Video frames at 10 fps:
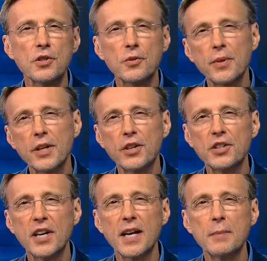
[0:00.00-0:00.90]
300
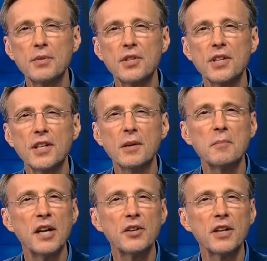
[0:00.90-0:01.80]
times the
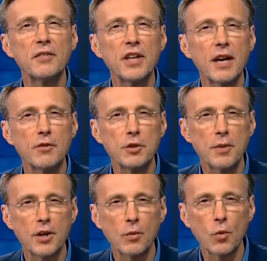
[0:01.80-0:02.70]
amount of the average
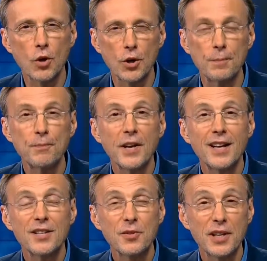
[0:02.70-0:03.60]
American worker.
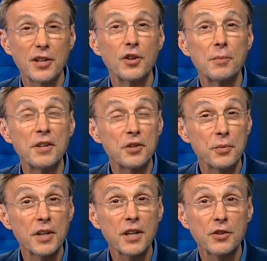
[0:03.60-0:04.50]
That's right, you heard me
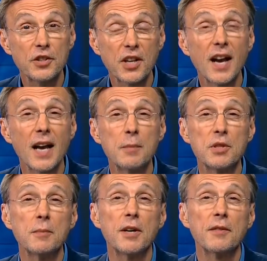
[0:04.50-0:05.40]
300 times the
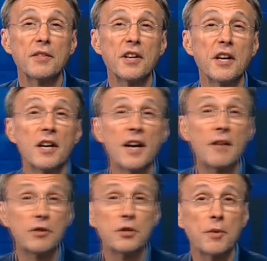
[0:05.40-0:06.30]
amount of the uh,
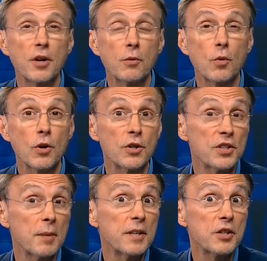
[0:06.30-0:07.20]
average American worker. In
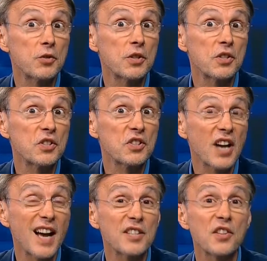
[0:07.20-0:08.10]
some industries, it's as
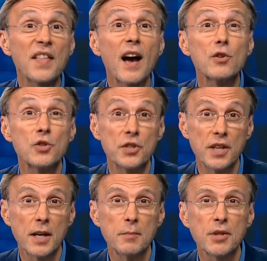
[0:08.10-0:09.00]
high as 1,000
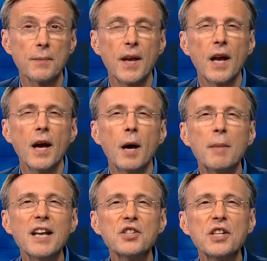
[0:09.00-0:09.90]
times.
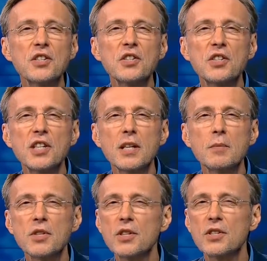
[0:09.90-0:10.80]
Amazing as it
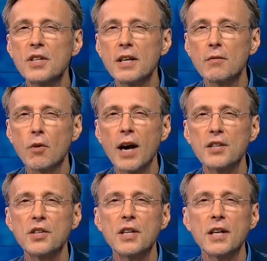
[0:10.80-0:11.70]
seems in this day of
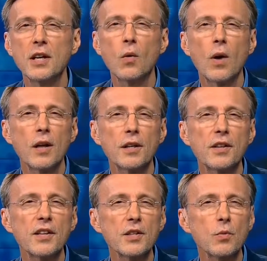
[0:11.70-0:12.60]
rising inequality,
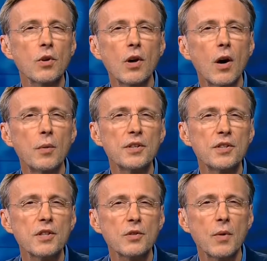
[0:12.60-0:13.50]
things weren't always
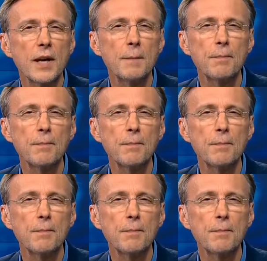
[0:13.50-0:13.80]
this way.